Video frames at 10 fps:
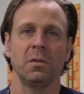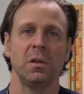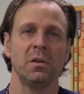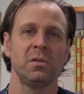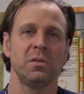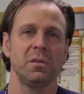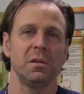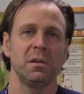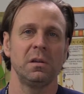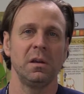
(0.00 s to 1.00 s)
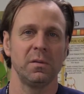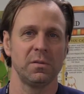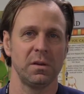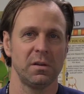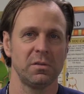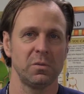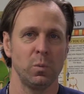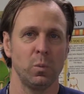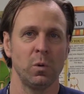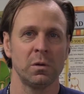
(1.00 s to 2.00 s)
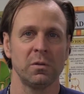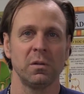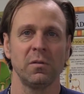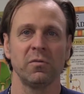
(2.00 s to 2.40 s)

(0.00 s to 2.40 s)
This gives us one of the